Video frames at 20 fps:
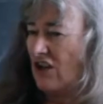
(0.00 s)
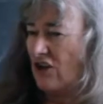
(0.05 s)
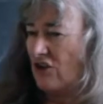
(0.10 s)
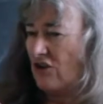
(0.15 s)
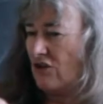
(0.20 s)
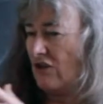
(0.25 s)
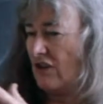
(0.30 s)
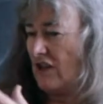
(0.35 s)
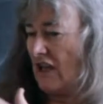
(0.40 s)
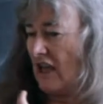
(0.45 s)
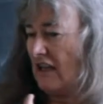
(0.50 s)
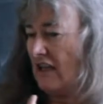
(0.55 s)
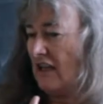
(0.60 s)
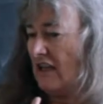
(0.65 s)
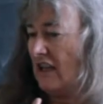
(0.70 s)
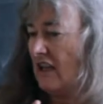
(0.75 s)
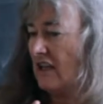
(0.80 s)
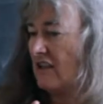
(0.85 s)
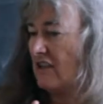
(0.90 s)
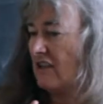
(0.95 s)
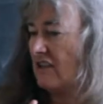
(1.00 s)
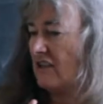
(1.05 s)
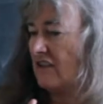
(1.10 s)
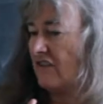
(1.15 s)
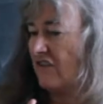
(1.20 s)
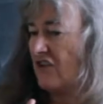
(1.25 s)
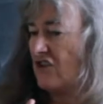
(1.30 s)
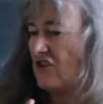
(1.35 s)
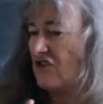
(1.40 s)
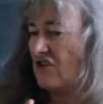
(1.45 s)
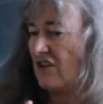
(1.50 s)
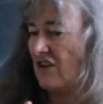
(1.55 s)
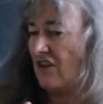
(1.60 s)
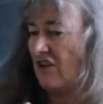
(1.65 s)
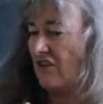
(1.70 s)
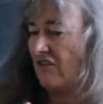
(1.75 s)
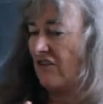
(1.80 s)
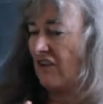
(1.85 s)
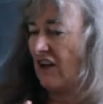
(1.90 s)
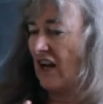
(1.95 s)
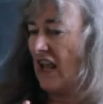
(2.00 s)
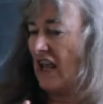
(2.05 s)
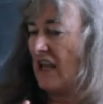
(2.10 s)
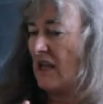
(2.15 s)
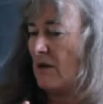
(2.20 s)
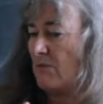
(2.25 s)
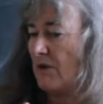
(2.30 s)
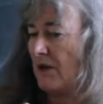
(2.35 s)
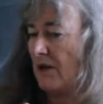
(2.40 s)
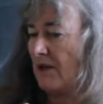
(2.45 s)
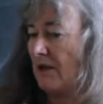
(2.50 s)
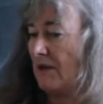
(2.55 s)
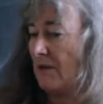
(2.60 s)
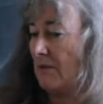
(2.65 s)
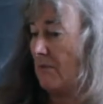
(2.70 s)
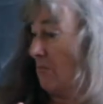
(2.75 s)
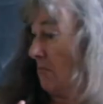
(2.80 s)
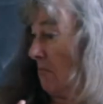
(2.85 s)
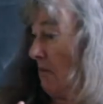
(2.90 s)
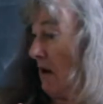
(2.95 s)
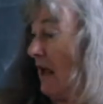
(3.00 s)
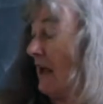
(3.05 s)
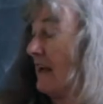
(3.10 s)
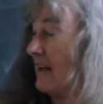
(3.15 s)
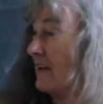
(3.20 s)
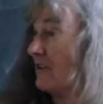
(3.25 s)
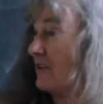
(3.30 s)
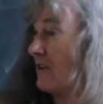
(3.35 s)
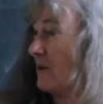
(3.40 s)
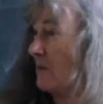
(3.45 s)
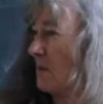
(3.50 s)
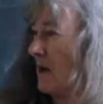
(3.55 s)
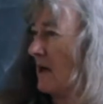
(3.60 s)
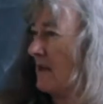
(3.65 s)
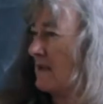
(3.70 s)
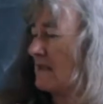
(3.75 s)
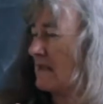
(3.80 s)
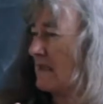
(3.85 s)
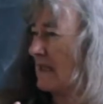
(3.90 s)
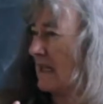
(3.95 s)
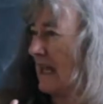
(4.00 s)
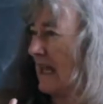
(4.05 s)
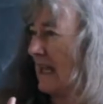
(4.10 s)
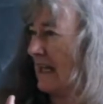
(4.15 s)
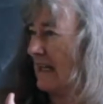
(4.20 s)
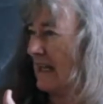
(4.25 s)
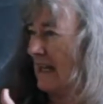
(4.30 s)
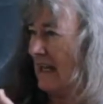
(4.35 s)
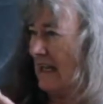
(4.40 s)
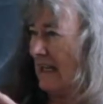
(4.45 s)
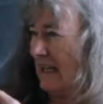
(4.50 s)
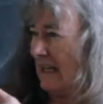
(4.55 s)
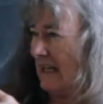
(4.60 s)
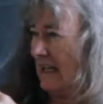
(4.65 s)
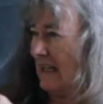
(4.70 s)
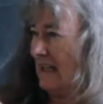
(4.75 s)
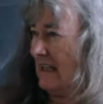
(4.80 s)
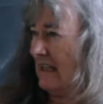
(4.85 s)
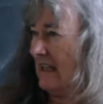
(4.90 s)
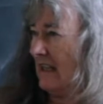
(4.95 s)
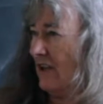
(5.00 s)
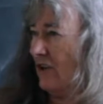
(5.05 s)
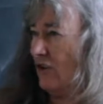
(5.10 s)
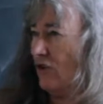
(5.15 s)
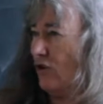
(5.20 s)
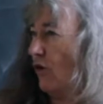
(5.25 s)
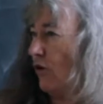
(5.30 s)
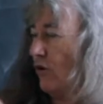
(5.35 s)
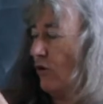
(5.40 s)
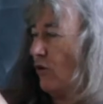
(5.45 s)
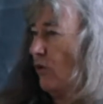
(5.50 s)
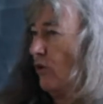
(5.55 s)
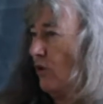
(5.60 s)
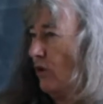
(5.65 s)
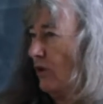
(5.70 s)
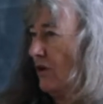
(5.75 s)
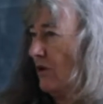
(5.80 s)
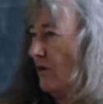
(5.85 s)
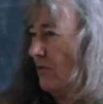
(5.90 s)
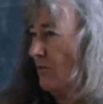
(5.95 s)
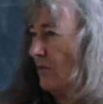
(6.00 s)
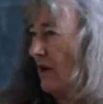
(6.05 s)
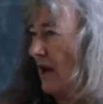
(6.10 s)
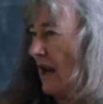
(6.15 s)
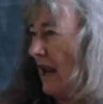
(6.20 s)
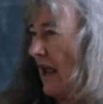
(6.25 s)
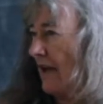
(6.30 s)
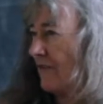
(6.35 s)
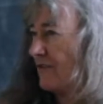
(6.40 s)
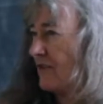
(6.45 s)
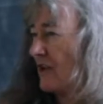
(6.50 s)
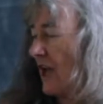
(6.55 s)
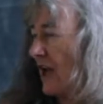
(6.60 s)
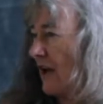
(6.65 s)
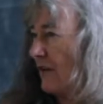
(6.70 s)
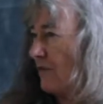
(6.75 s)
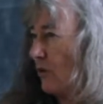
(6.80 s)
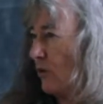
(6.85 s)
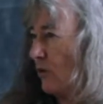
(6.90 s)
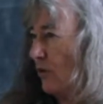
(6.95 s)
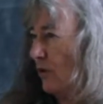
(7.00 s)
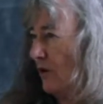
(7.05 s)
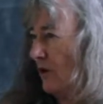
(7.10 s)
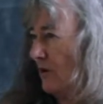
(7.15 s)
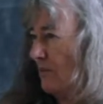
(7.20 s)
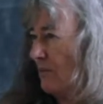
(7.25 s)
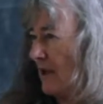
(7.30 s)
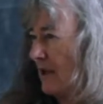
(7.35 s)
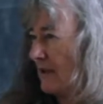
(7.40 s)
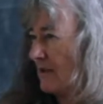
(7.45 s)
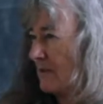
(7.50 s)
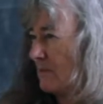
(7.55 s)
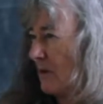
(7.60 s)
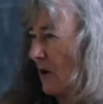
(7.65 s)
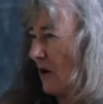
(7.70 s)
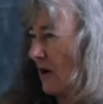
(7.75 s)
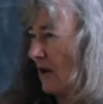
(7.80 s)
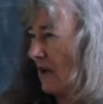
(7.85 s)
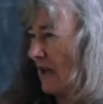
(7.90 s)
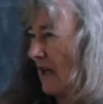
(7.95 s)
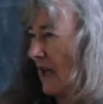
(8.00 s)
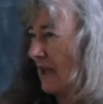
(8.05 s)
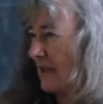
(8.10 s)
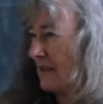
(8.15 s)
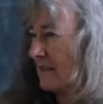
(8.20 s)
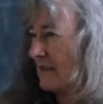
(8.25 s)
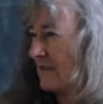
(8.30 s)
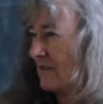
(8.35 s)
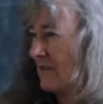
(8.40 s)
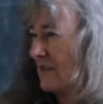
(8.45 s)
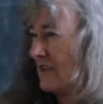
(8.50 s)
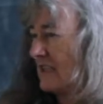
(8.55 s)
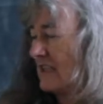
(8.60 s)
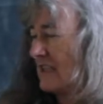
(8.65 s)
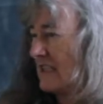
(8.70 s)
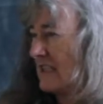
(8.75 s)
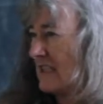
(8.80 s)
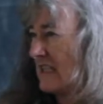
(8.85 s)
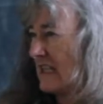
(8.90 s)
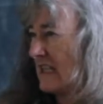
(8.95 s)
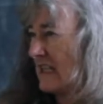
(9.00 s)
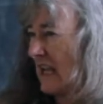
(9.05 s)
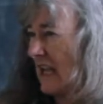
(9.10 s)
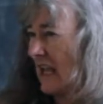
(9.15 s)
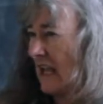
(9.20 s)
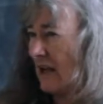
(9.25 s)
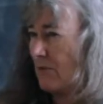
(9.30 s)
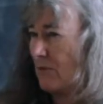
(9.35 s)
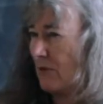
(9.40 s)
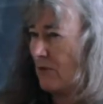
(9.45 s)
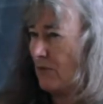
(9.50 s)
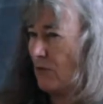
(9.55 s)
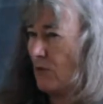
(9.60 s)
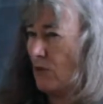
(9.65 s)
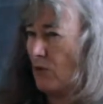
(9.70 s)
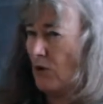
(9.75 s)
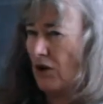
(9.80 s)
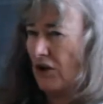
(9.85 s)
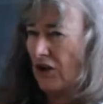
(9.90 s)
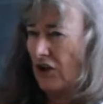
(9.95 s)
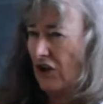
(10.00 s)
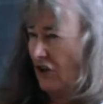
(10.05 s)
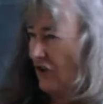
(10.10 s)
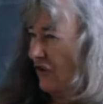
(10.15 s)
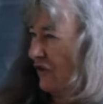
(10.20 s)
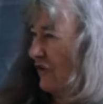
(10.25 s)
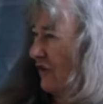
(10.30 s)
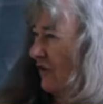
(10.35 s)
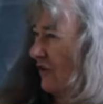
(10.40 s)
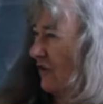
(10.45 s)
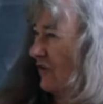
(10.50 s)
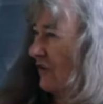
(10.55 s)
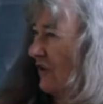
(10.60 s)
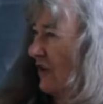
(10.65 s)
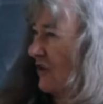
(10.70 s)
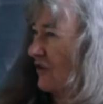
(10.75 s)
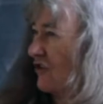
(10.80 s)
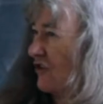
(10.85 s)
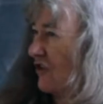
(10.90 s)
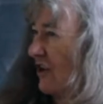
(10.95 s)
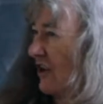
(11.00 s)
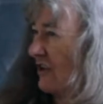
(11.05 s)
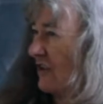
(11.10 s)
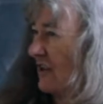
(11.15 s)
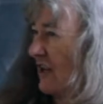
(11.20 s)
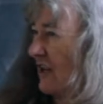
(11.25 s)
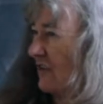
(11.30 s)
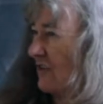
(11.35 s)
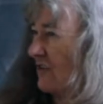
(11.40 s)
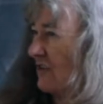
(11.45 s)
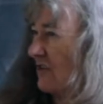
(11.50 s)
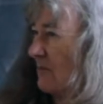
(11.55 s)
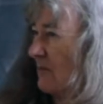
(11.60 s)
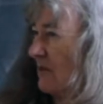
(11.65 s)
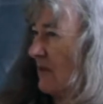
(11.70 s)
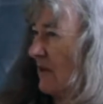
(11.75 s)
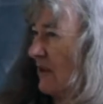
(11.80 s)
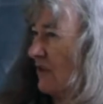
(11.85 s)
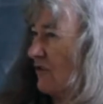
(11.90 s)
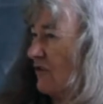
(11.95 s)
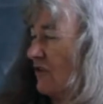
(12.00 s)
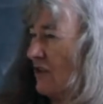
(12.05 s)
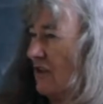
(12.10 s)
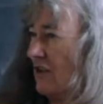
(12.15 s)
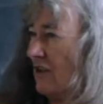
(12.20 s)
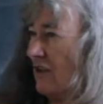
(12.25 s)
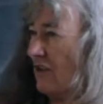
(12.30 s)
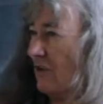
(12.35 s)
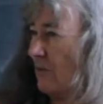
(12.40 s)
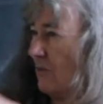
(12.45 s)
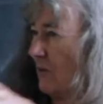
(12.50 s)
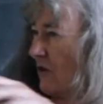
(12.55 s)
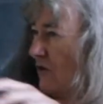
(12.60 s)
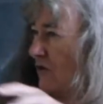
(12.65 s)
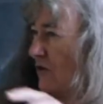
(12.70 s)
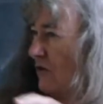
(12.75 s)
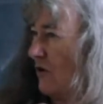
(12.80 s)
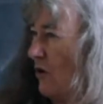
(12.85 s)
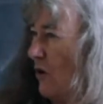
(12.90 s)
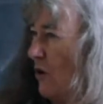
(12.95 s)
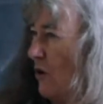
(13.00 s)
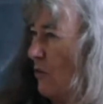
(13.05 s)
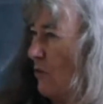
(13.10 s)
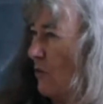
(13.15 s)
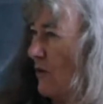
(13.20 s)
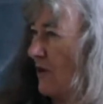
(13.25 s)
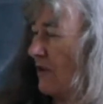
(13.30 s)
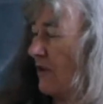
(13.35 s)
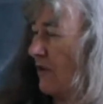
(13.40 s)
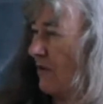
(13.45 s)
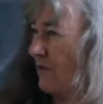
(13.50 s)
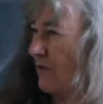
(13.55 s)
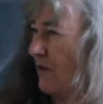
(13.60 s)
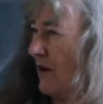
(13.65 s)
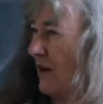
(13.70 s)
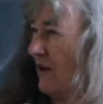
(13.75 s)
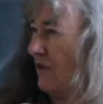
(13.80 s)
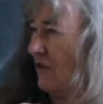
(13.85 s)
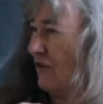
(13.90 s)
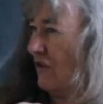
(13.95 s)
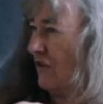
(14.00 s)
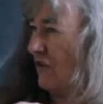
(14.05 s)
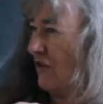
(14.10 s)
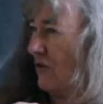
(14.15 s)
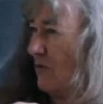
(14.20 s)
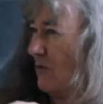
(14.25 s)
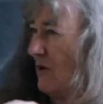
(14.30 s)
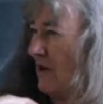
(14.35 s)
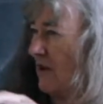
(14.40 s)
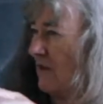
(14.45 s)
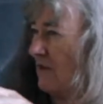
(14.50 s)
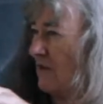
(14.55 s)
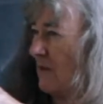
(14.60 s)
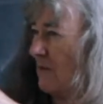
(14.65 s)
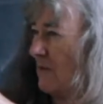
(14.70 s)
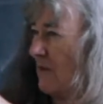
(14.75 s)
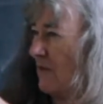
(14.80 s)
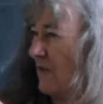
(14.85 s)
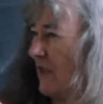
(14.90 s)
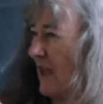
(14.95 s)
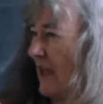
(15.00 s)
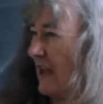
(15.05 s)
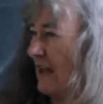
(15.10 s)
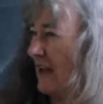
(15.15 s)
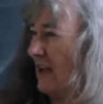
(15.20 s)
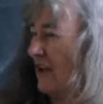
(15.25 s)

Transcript: You then get a division of labor, like termites again, in that not all of them have to have all the metabolic activities that they had before, so shut down some of their gene expression with their friends doing some of that